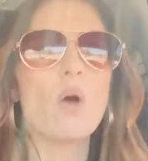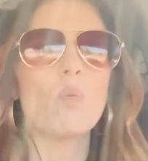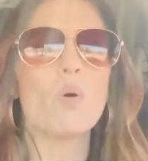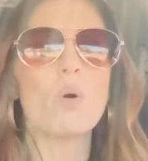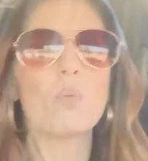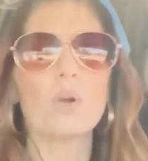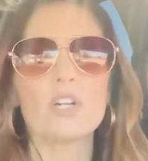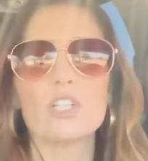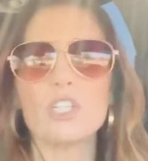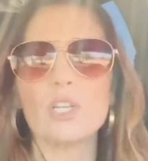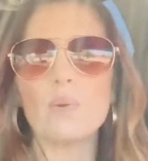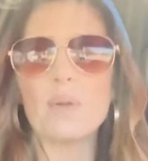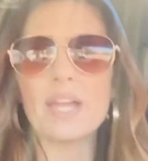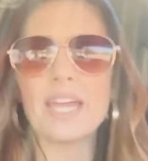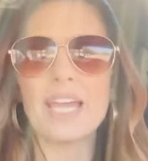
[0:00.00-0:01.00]
what we're
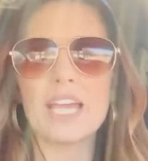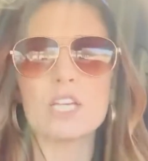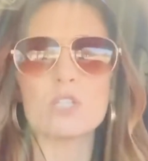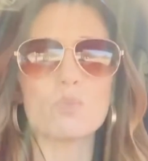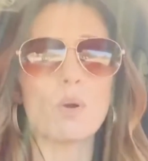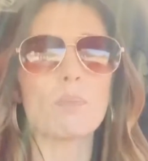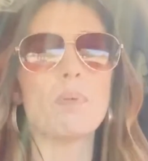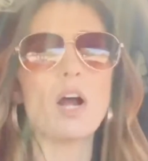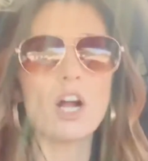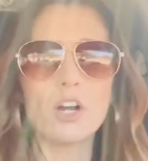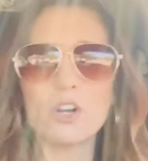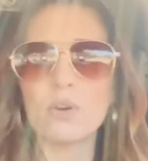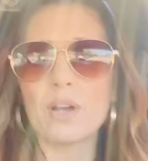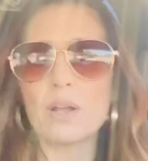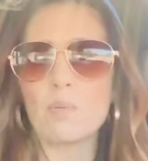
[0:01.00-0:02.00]
doing is we're
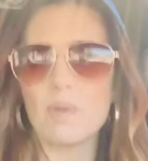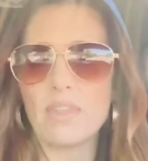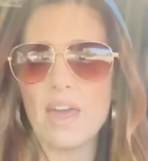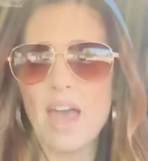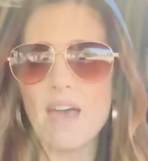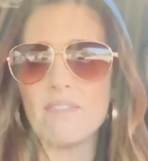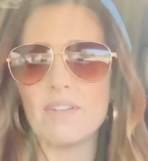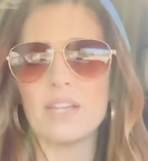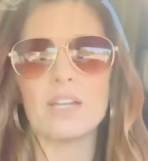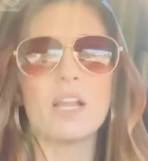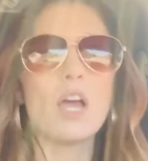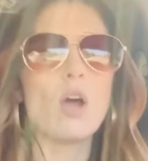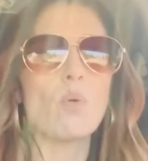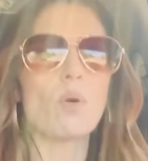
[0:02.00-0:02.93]
partnering with heaven.